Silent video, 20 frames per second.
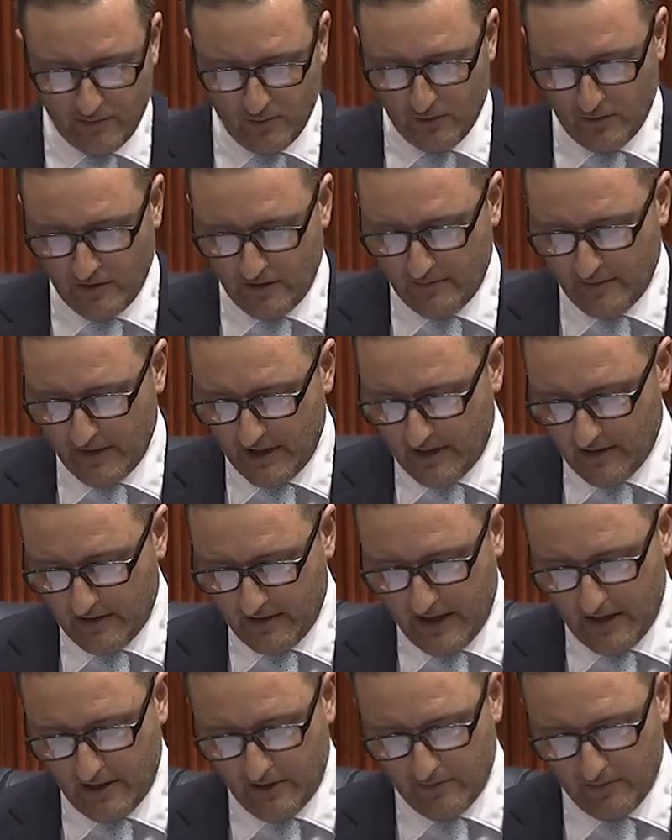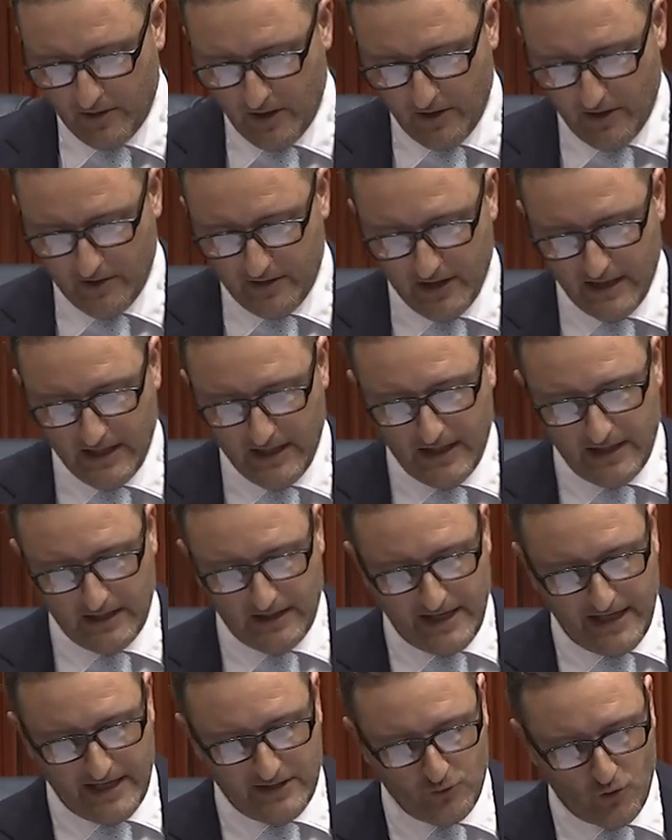of the Walloon and Meekatharra Road,
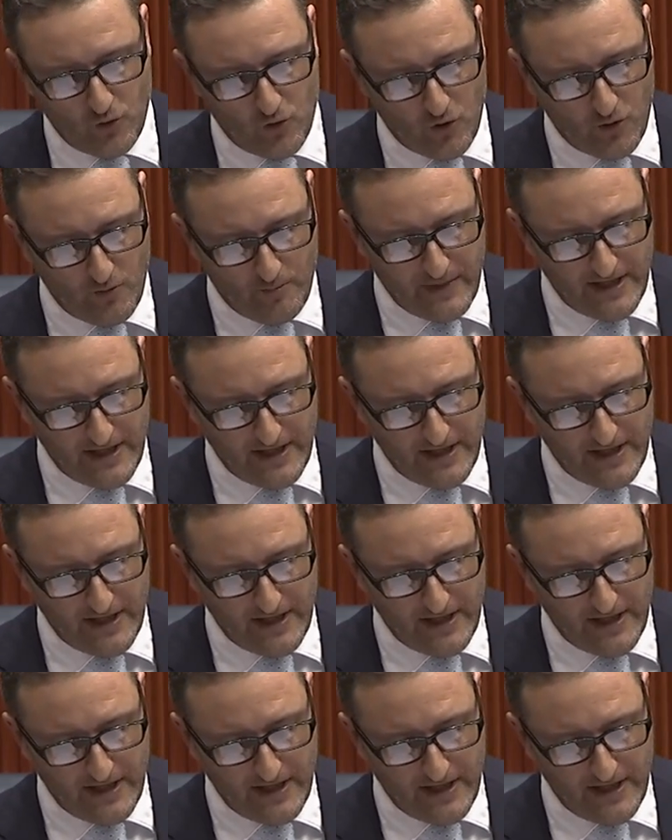Landor